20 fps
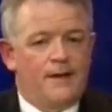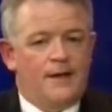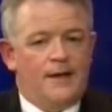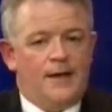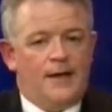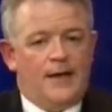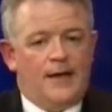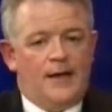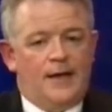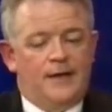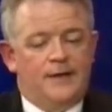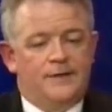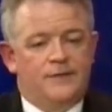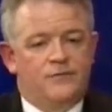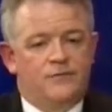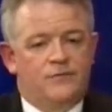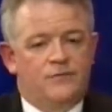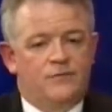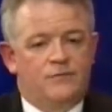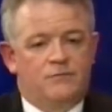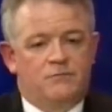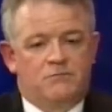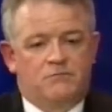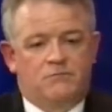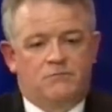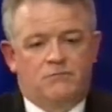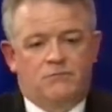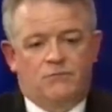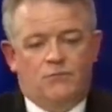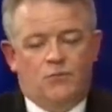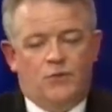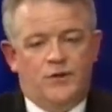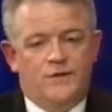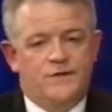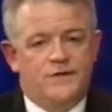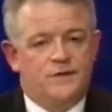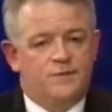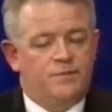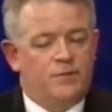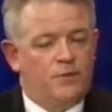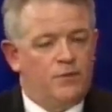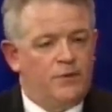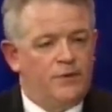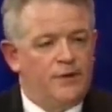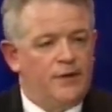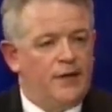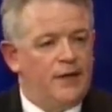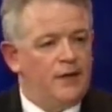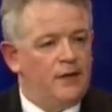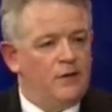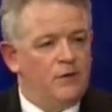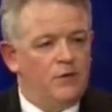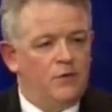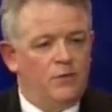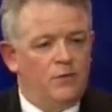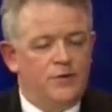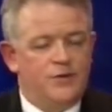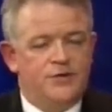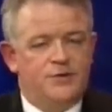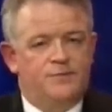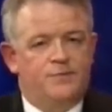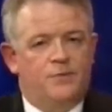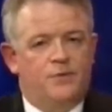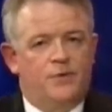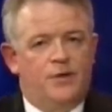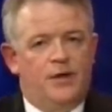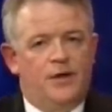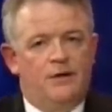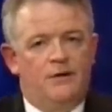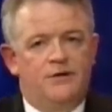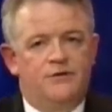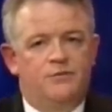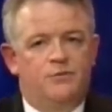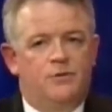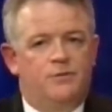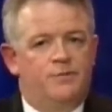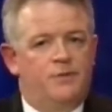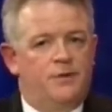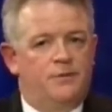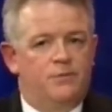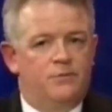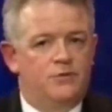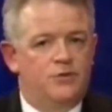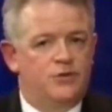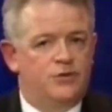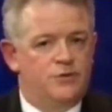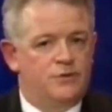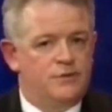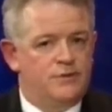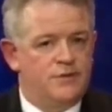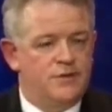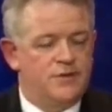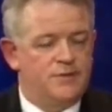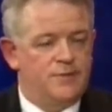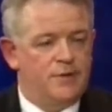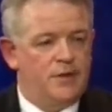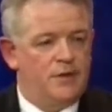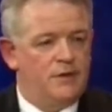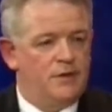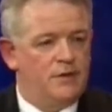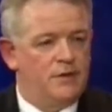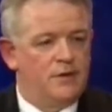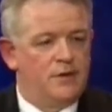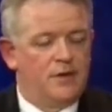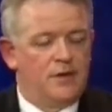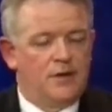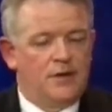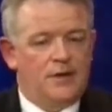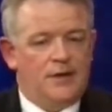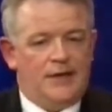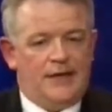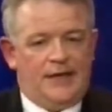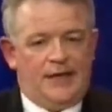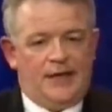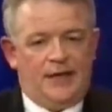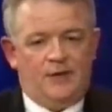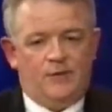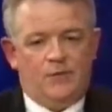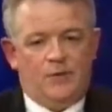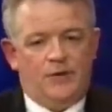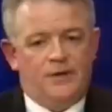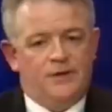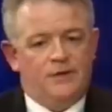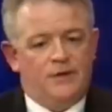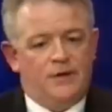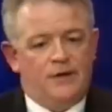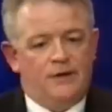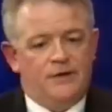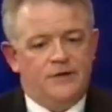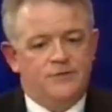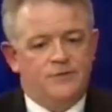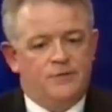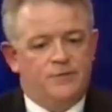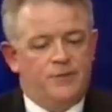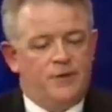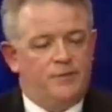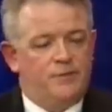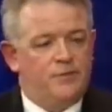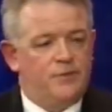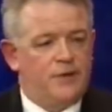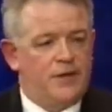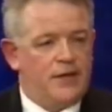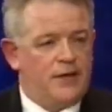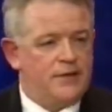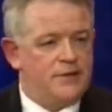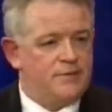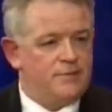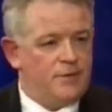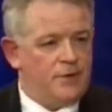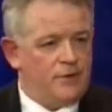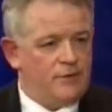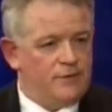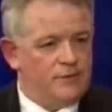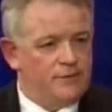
And we've supported that law. We support areas where people shouldn't smoke. Equally, there are areas where people can smoke.